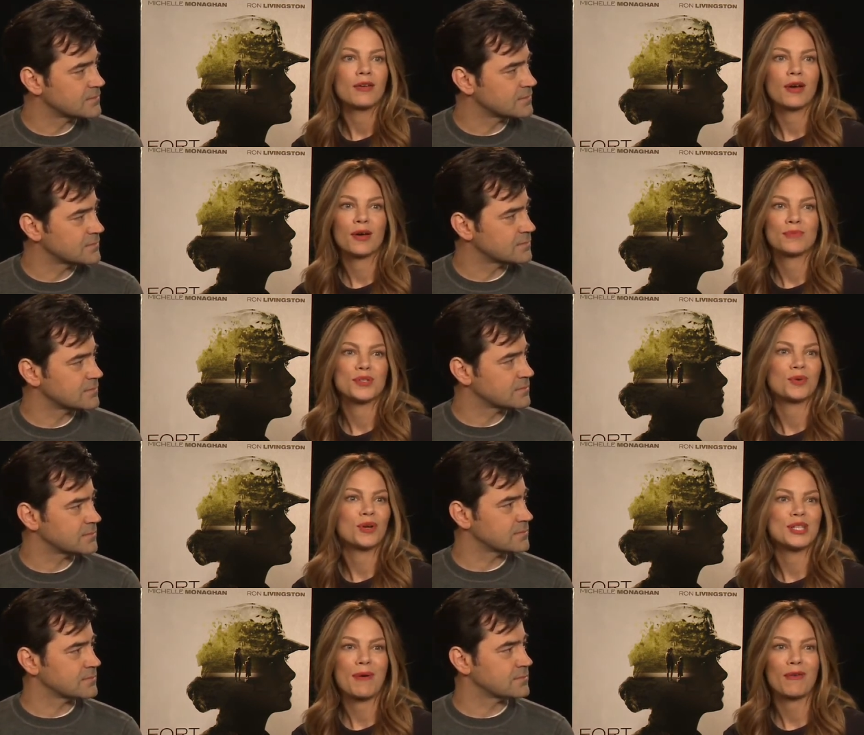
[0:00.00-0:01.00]
Speaker 1: um,
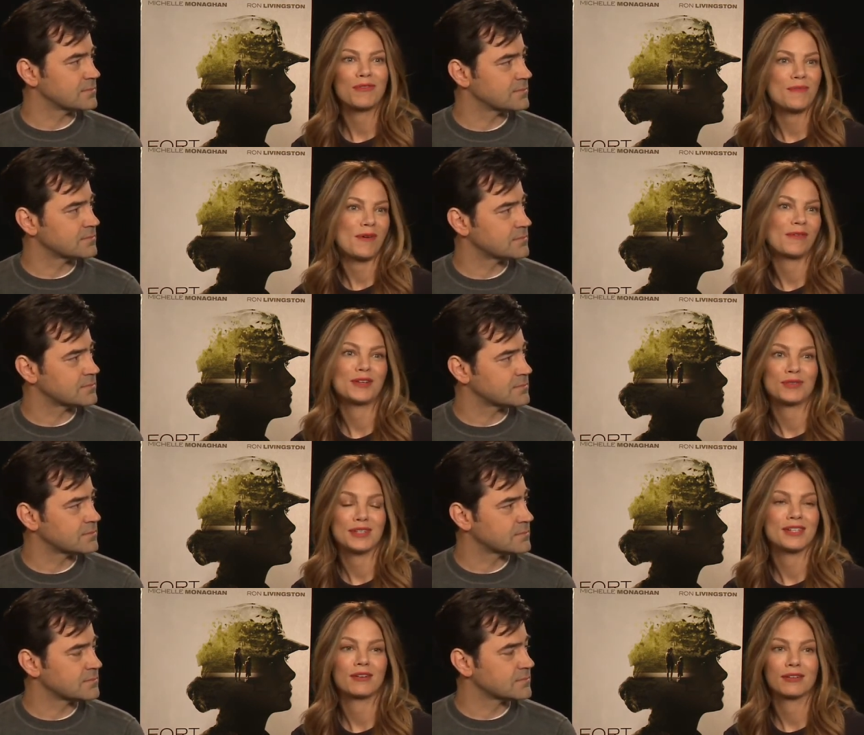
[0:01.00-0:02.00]
stories about female
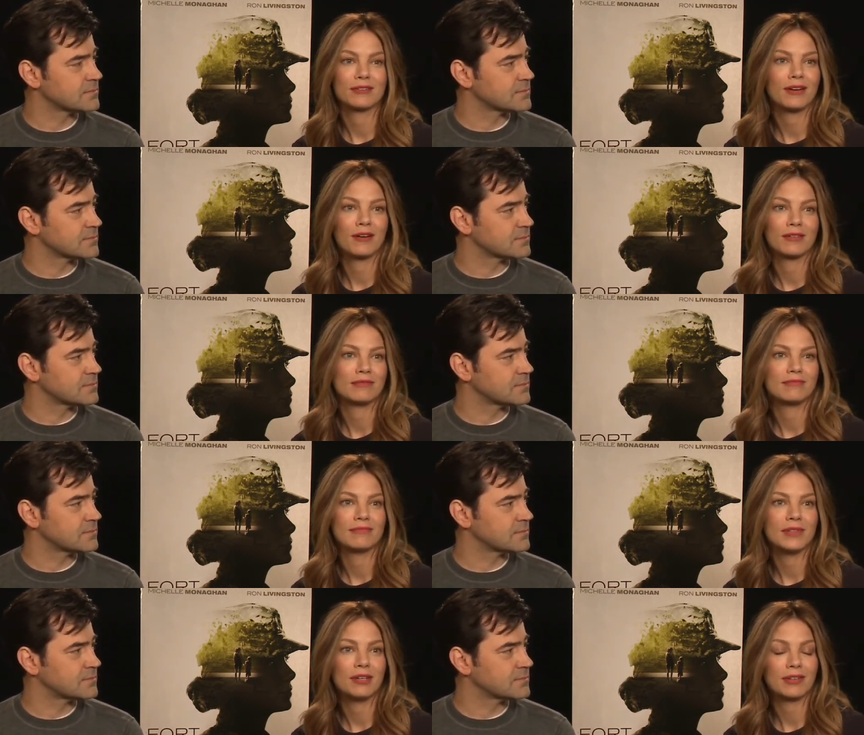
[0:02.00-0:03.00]
veterans are, are
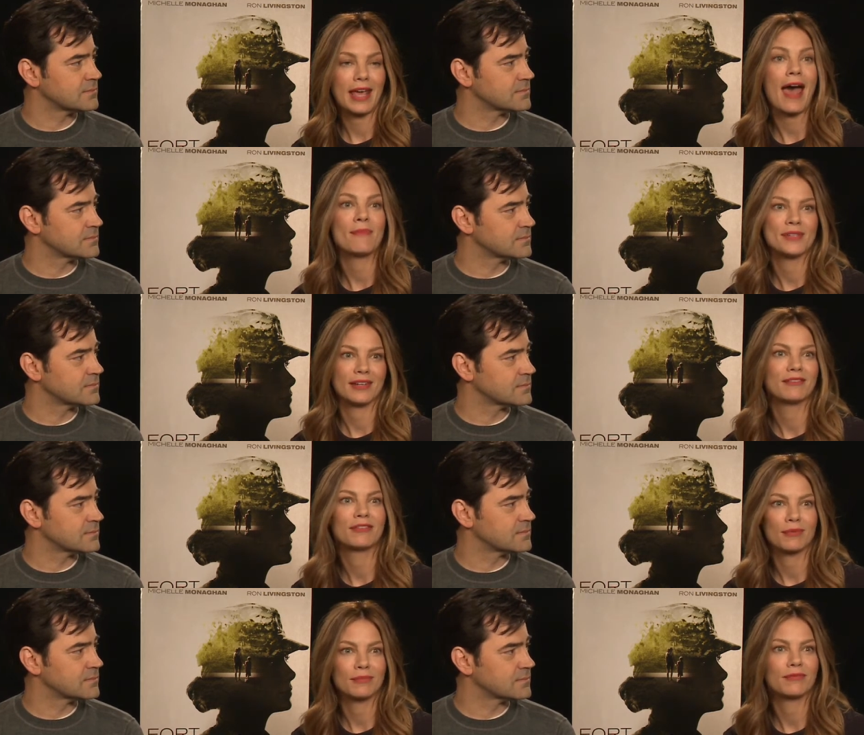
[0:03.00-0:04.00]
nearly absent
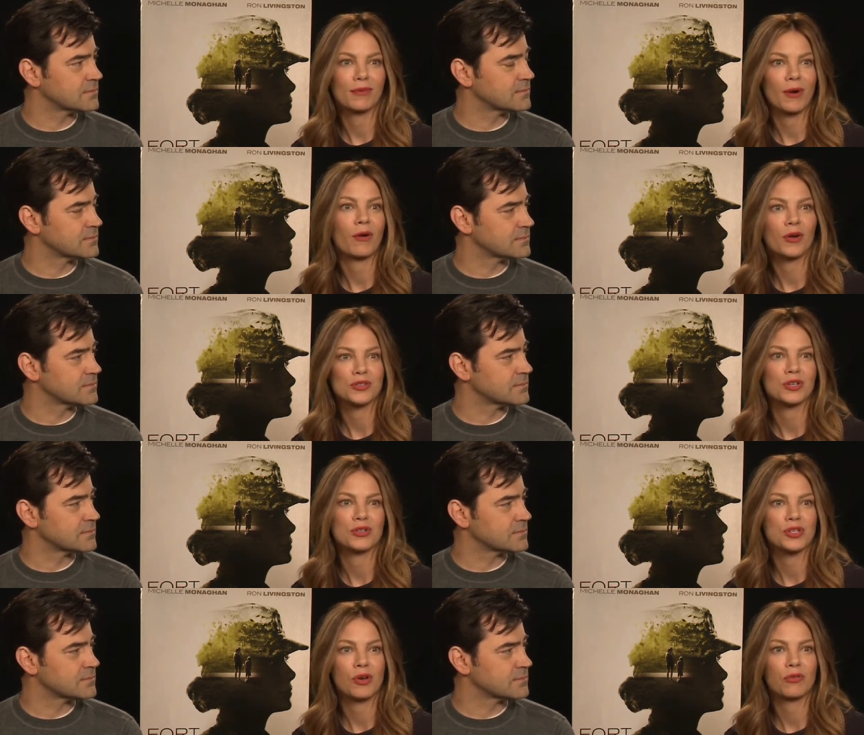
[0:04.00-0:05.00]
from from our culture.
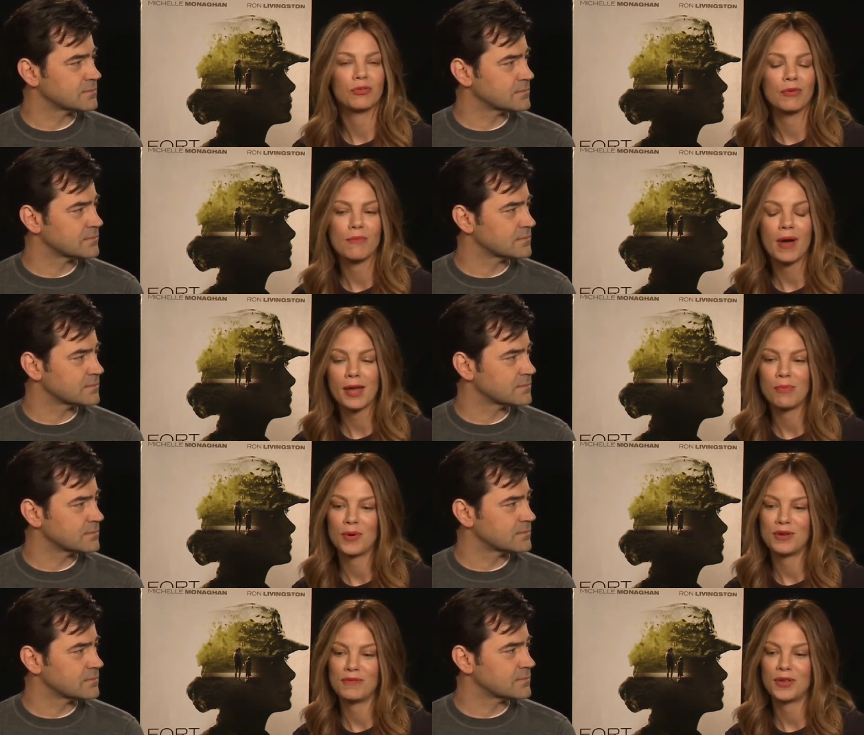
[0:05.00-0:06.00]
So from my
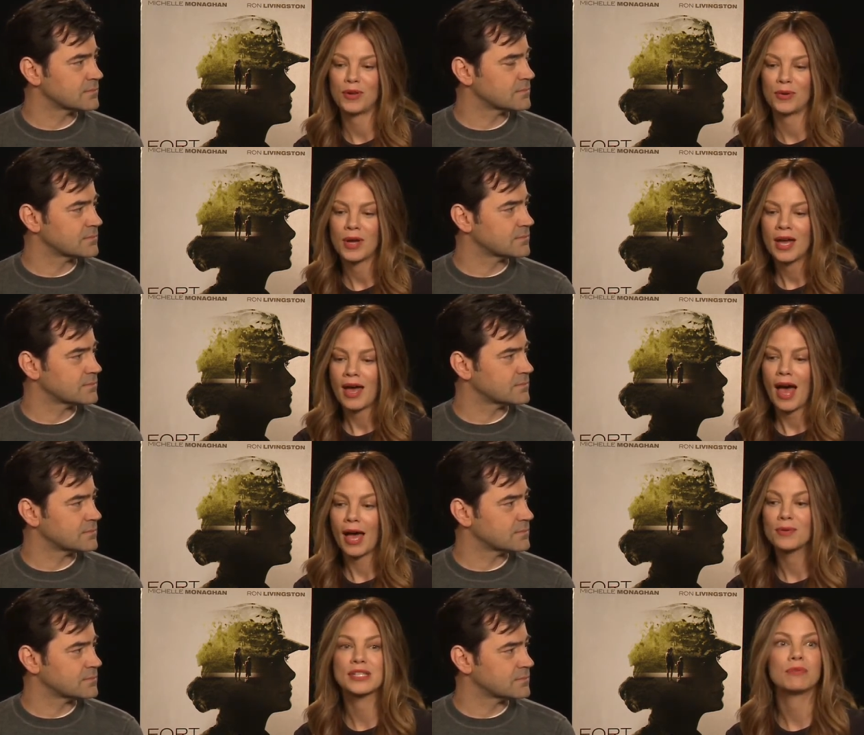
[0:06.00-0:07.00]
point of view,
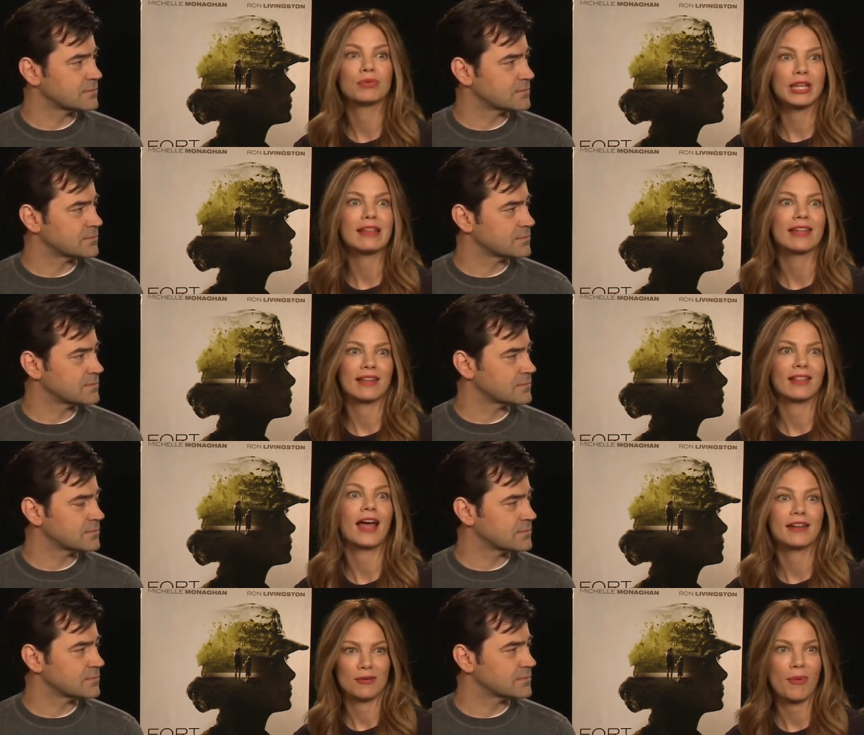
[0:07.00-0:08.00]
I was completely
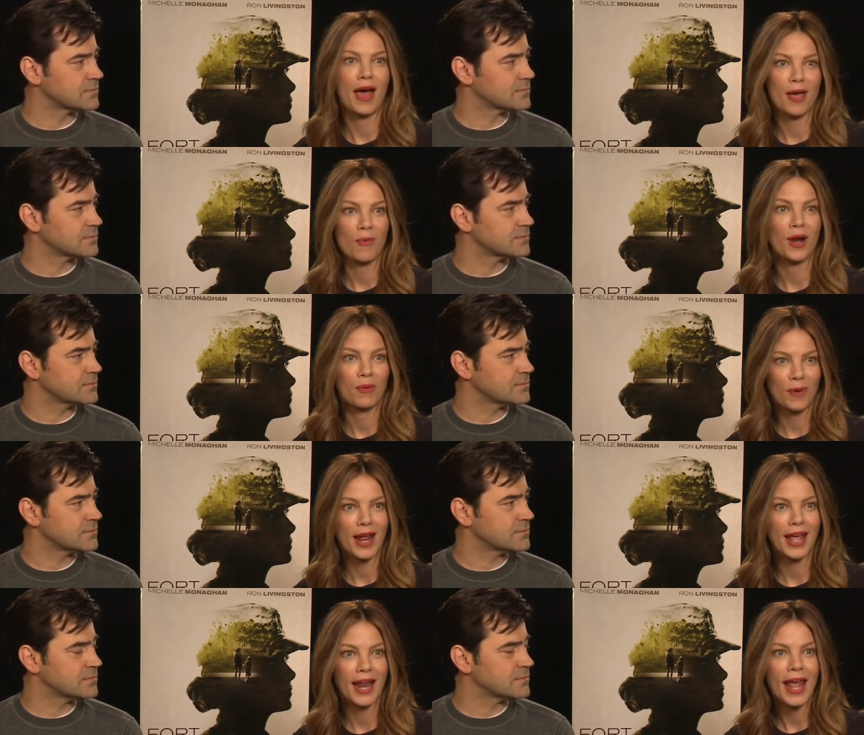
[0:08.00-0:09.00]
enlightened by it when I
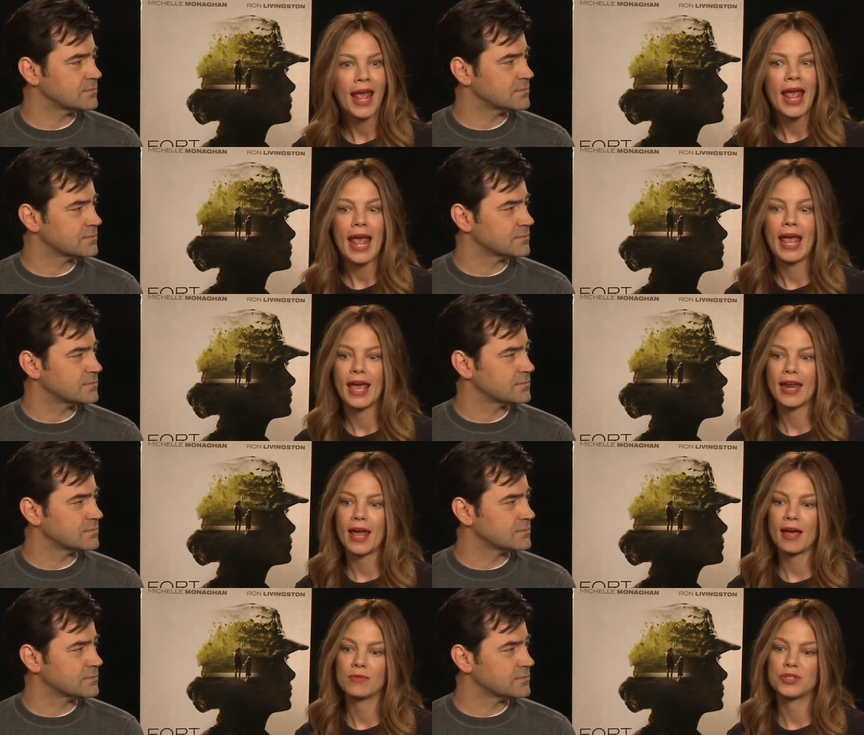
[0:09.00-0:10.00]
read it, and
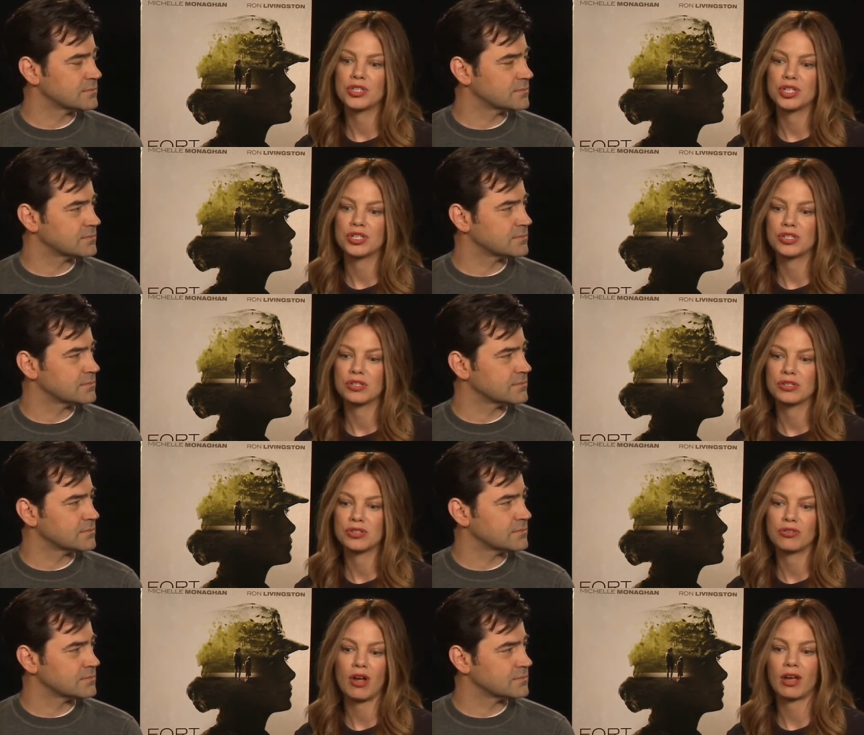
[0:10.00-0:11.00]
I was just
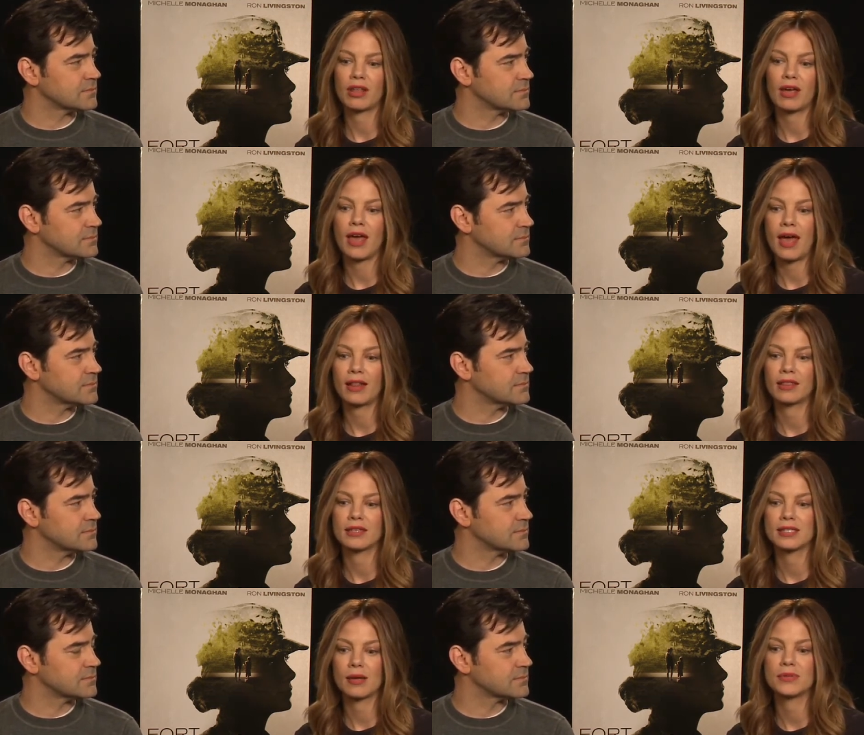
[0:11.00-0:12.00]
struck at the
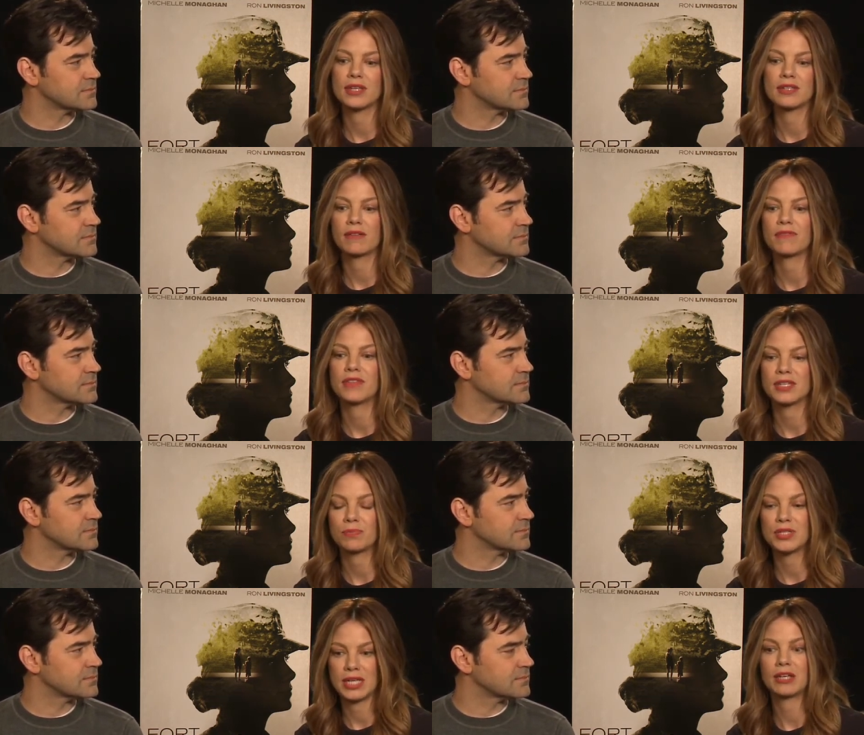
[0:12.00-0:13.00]
substance of this
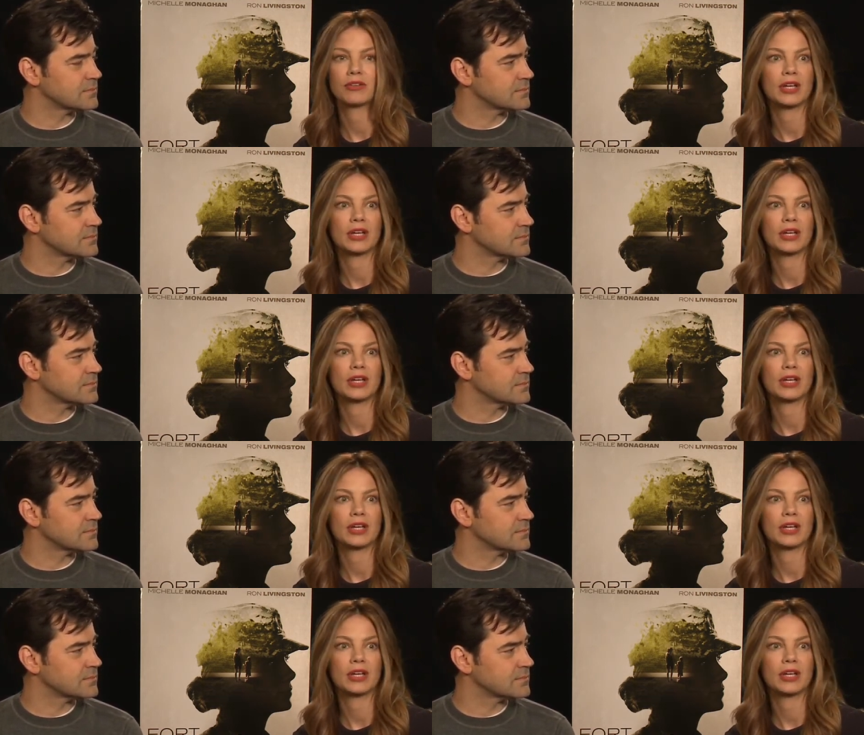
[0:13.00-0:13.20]
particular